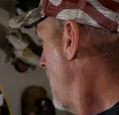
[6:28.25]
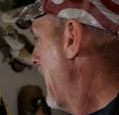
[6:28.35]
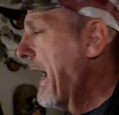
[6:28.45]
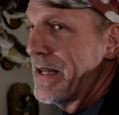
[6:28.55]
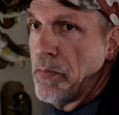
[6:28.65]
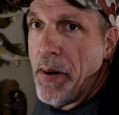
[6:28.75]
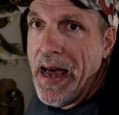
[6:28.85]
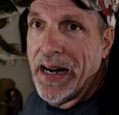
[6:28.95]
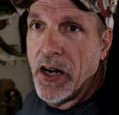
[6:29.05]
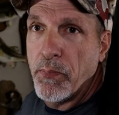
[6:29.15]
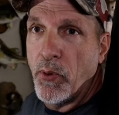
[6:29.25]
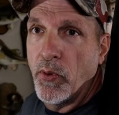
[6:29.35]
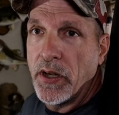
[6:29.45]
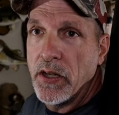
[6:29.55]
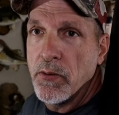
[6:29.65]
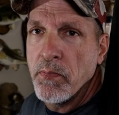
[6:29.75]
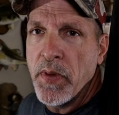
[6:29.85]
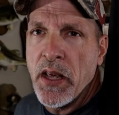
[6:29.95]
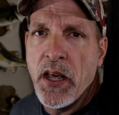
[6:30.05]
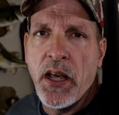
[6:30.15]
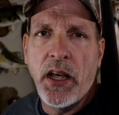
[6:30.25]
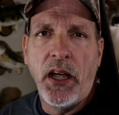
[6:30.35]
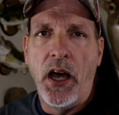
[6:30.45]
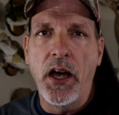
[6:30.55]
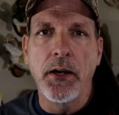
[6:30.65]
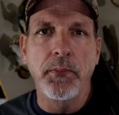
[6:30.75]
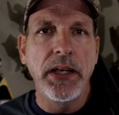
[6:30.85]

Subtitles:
I had to back up on him.